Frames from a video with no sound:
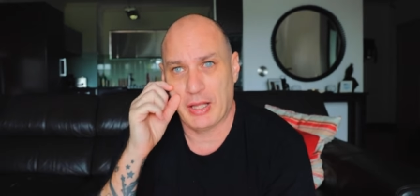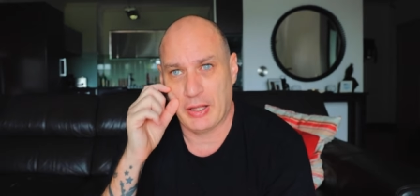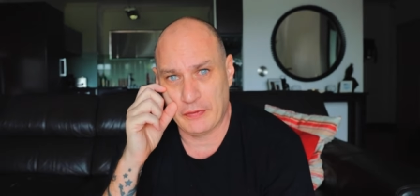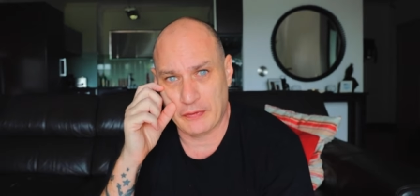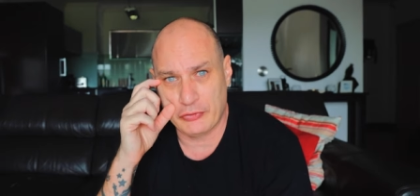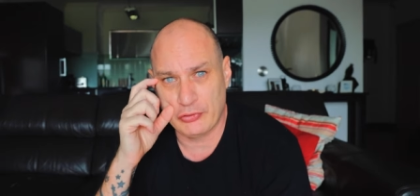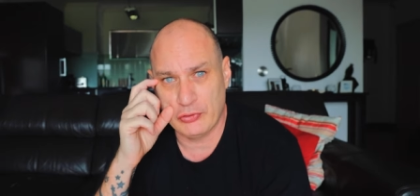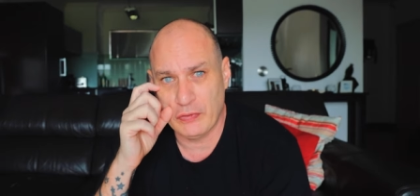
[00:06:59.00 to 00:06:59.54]

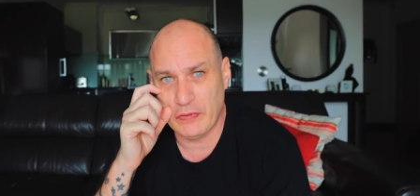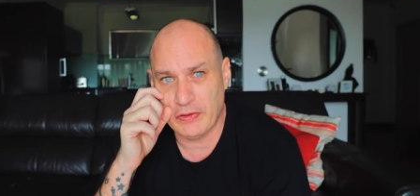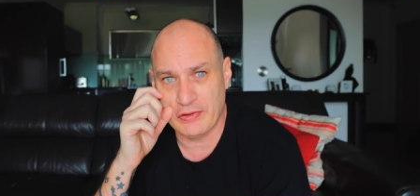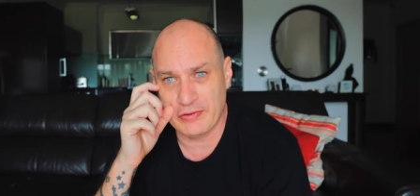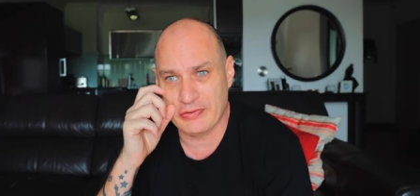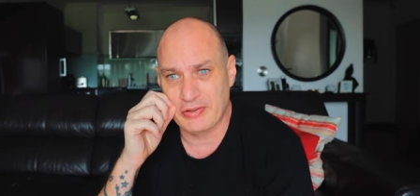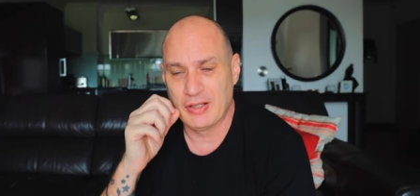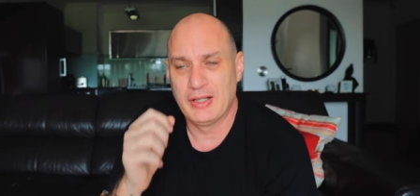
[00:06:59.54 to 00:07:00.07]
And the truth
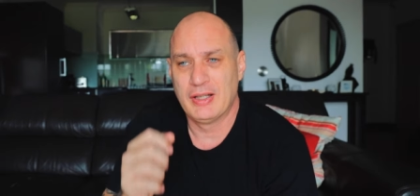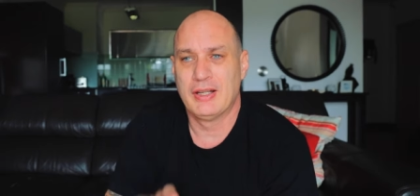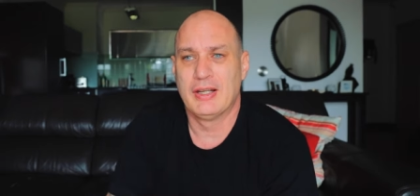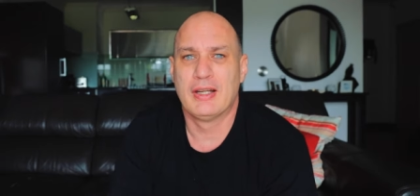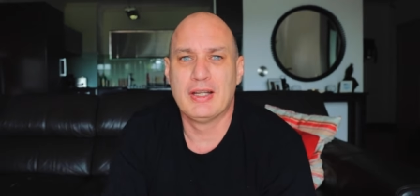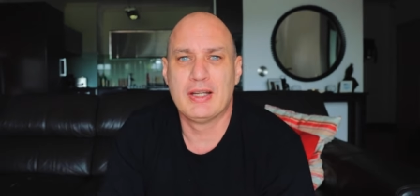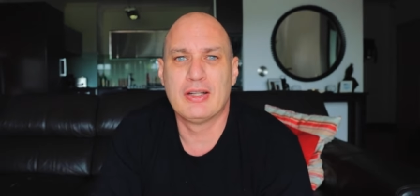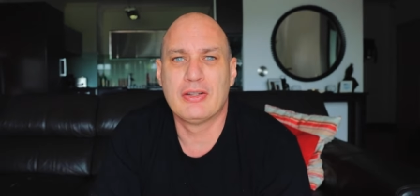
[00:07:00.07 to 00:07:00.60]
is,
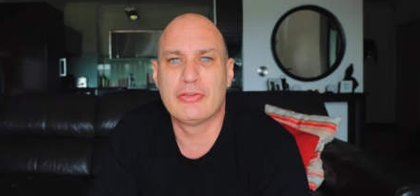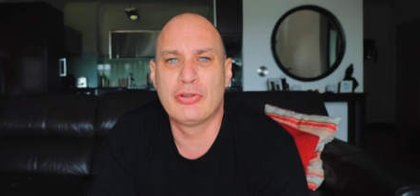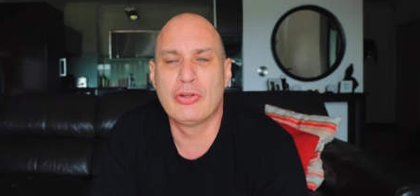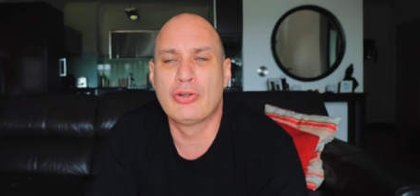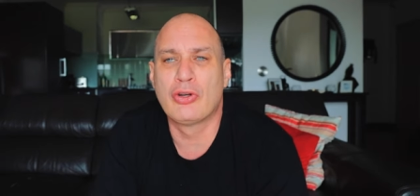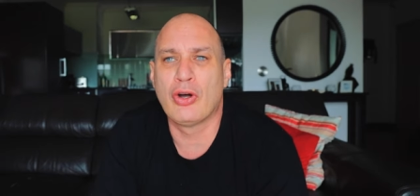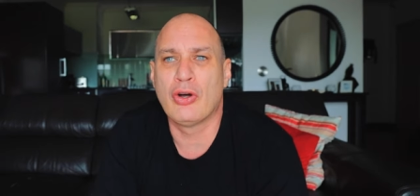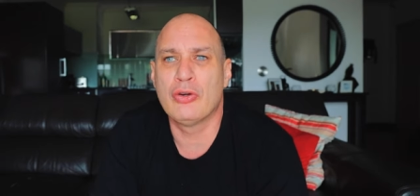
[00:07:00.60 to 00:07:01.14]
to
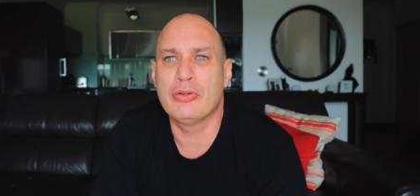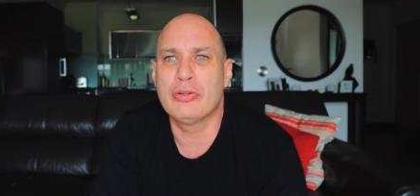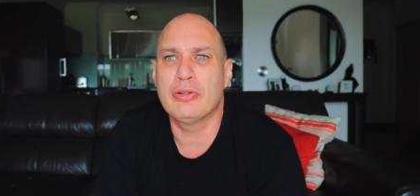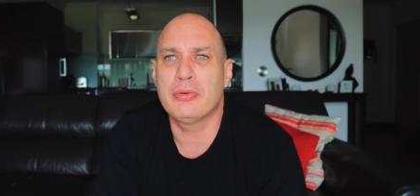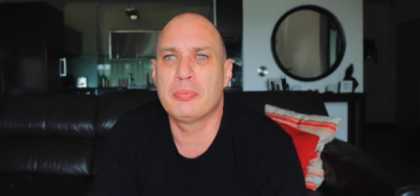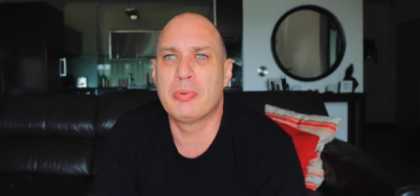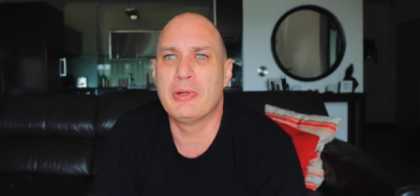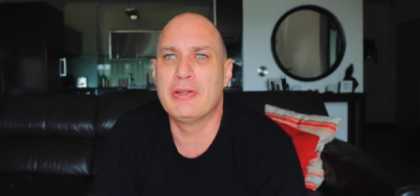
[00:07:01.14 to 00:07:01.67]
go and